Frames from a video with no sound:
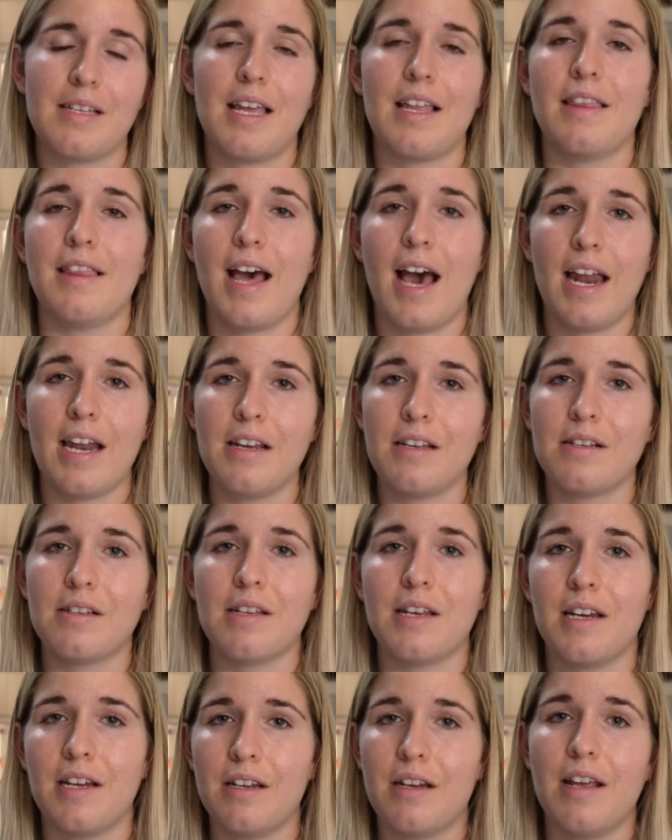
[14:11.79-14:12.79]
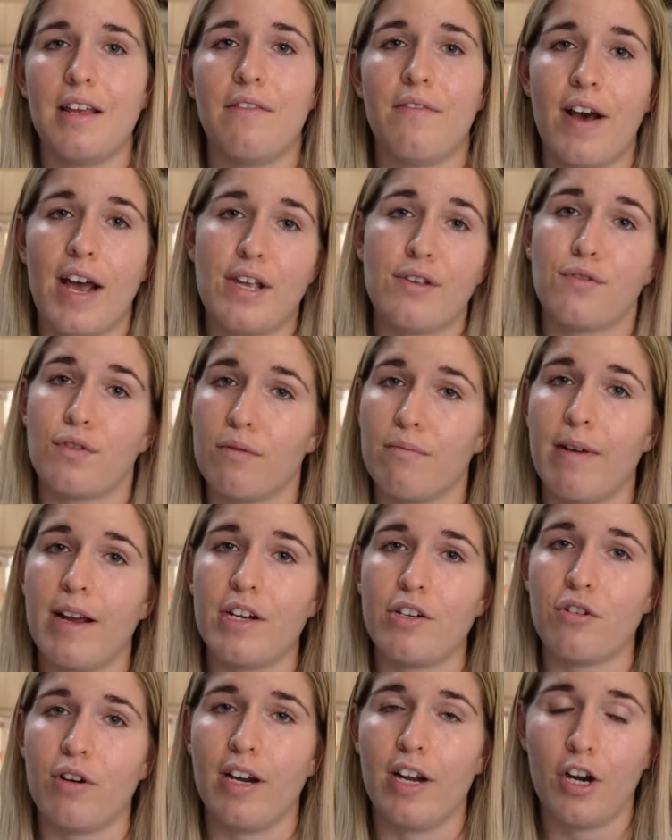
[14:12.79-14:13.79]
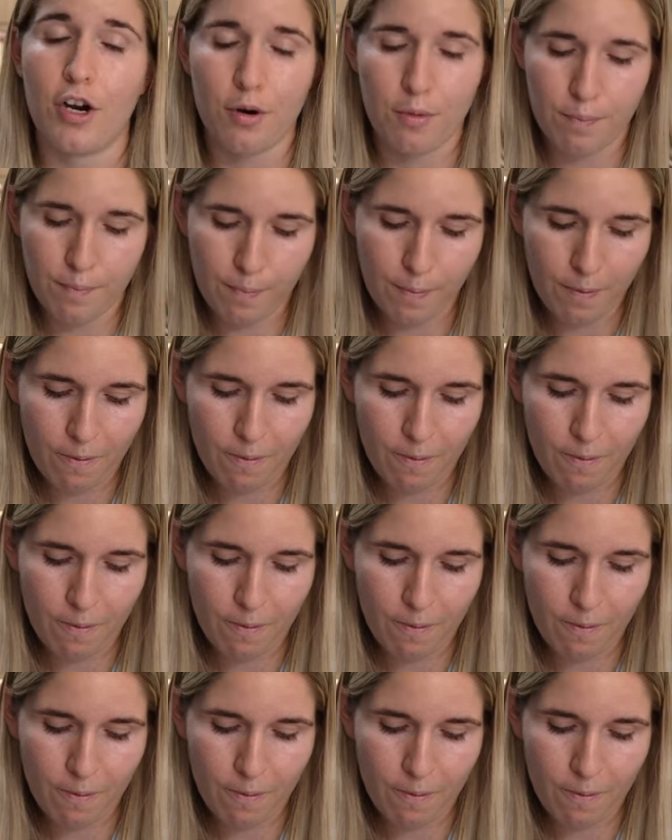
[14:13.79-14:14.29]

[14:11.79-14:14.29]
And that is advice from my trainer.